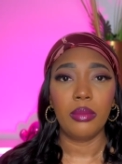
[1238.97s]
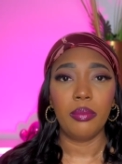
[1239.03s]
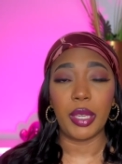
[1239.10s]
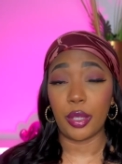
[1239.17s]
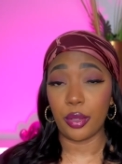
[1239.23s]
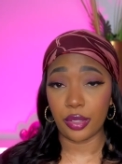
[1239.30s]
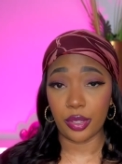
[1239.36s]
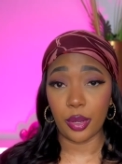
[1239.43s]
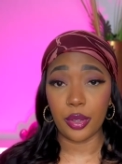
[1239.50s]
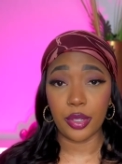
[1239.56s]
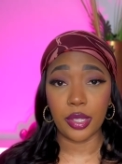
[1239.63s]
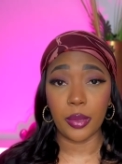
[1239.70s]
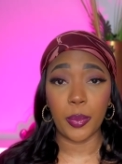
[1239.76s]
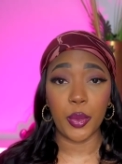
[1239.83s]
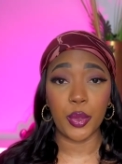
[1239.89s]
Because they're
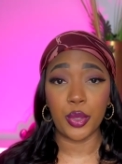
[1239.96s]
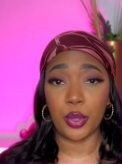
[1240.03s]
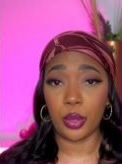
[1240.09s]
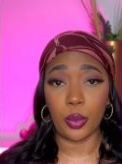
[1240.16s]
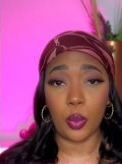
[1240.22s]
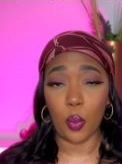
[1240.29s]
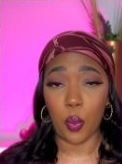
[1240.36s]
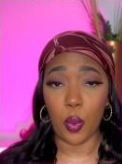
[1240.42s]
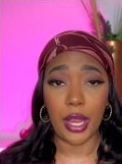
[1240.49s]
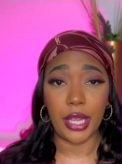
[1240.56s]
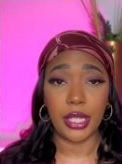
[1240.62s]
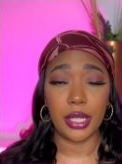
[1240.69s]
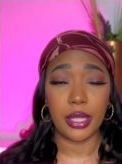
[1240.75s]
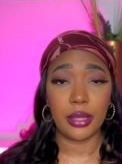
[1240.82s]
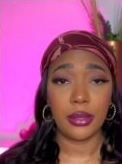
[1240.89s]
supposed to look
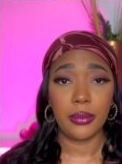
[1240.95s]
white.